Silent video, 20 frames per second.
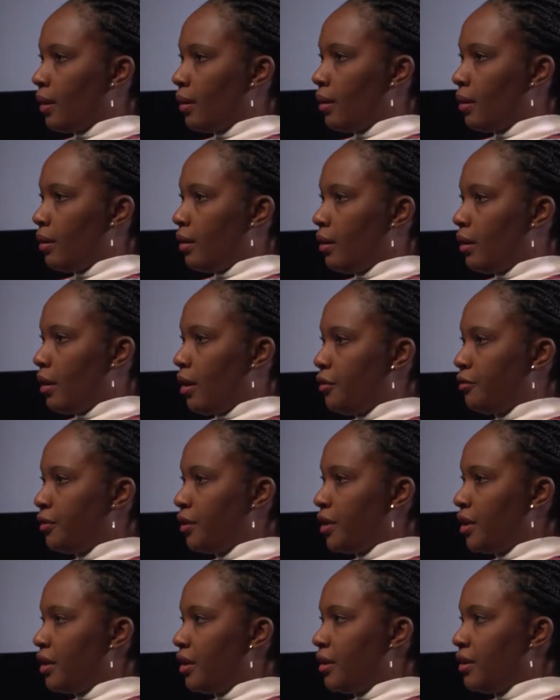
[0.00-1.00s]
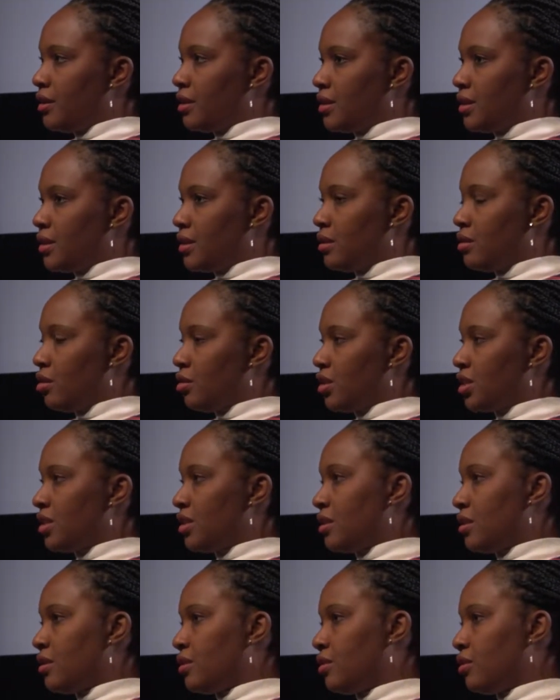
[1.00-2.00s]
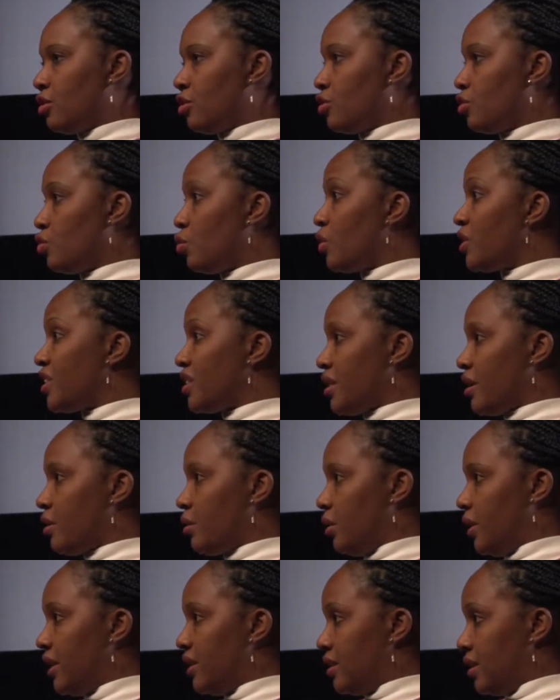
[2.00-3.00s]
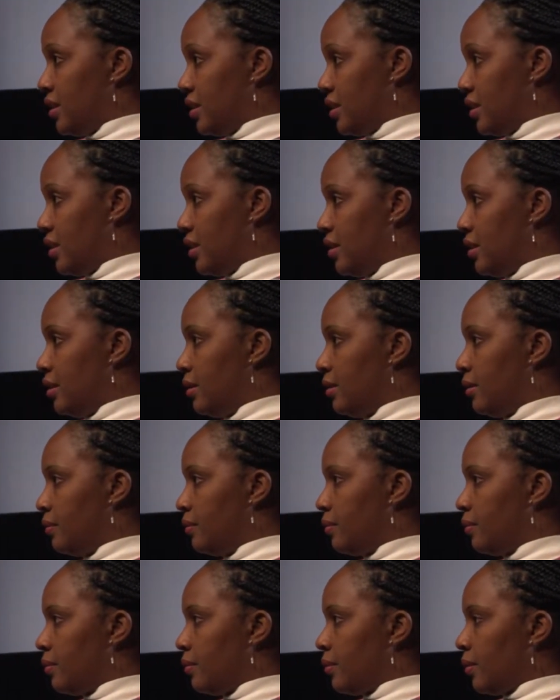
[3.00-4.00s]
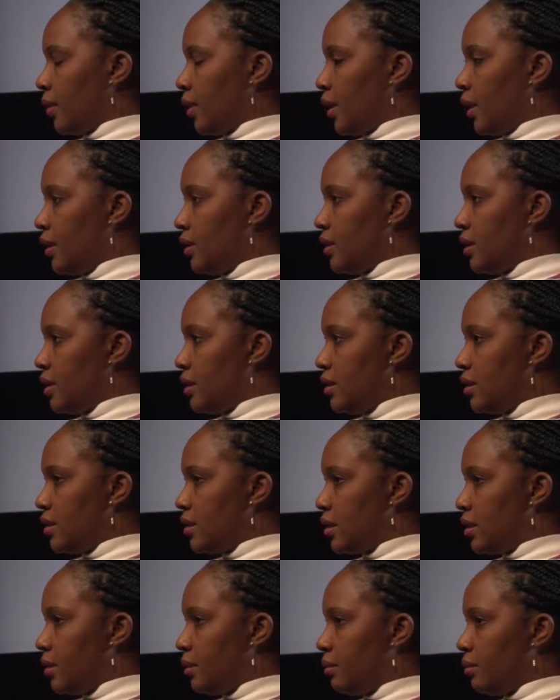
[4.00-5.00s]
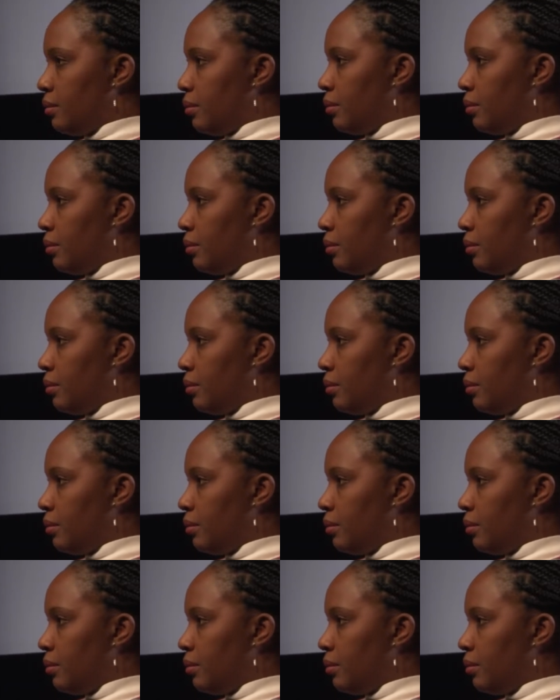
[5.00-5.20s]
Africa is not one single entity. It is a